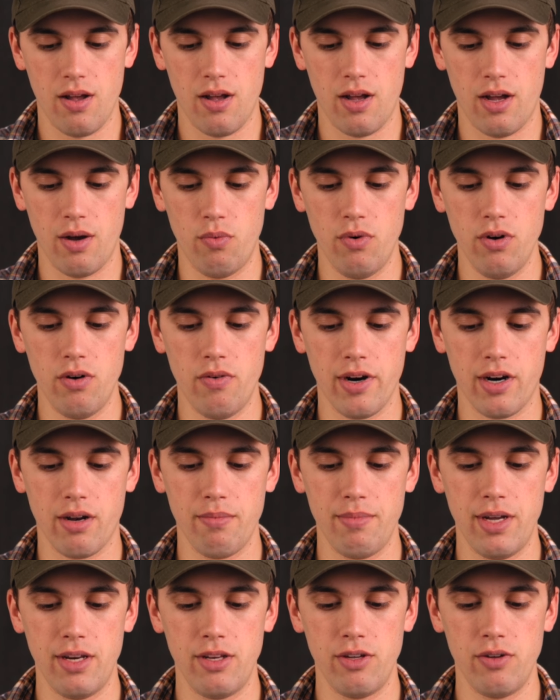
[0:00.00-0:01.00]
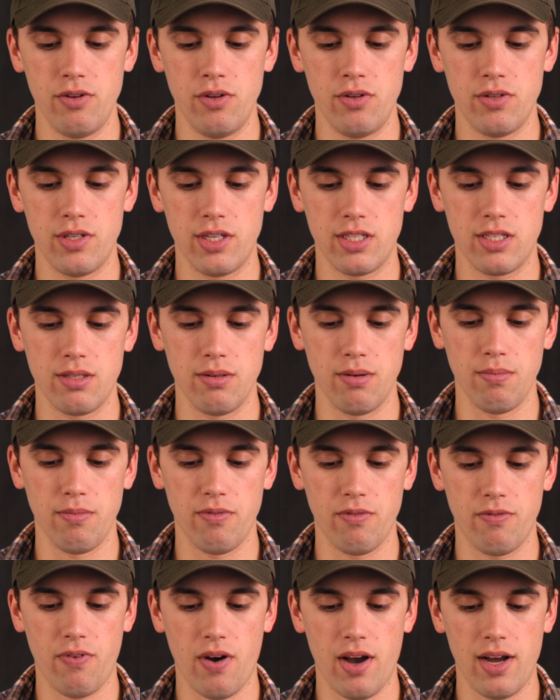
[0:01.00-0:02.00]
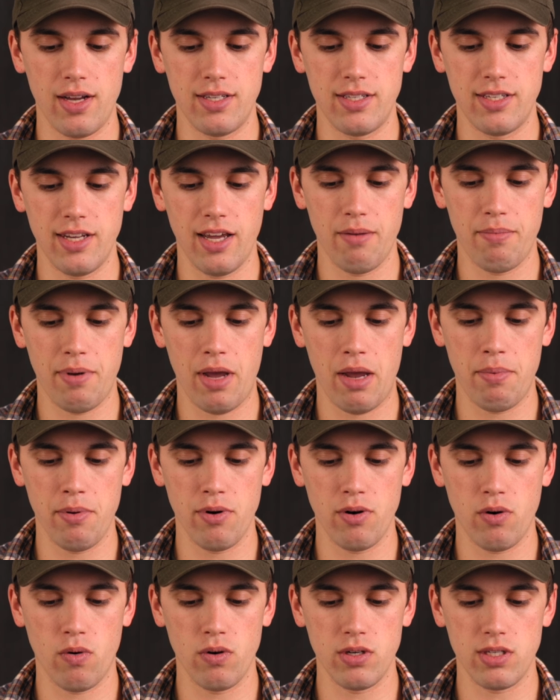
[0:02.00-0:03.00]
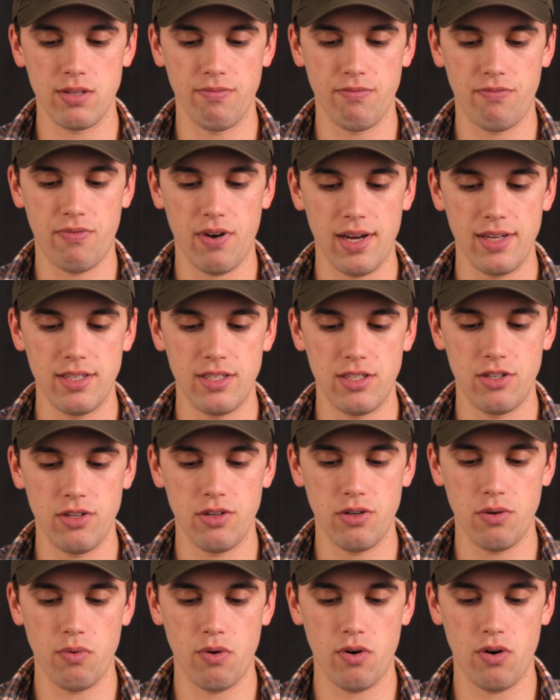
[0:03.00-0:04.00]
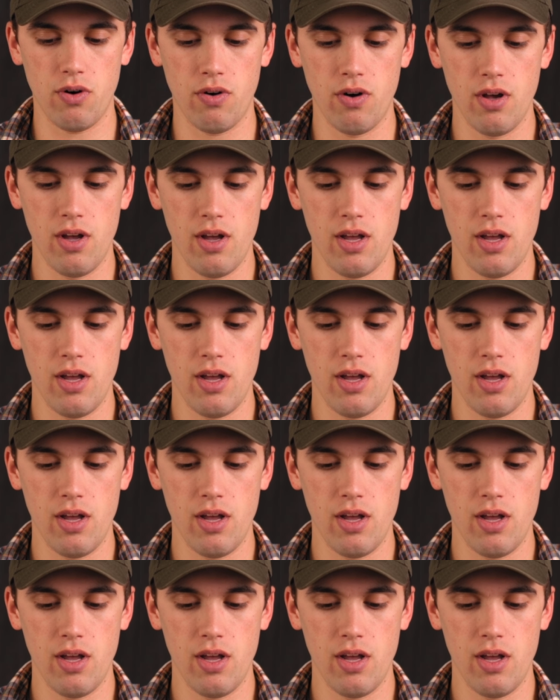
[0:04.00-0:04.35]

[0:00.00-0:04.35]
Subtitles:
I would recommend you using some fine sandpaper or some fine steel wool.